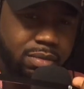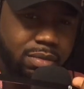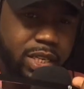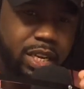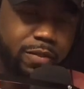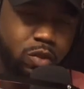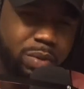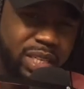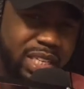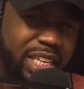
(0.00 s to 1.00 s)
And if you
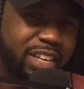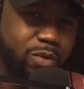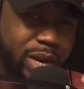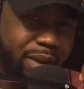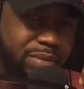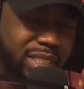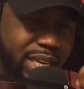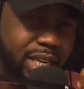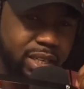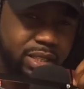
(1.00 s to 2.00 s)
believe what I'm
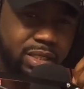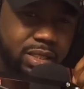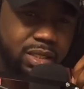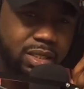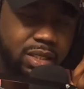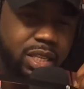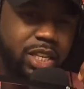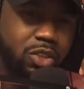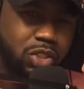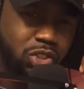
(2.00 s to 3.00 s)
saying,
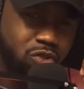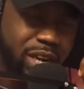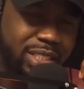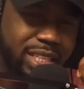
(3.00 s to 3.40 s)
and you trust that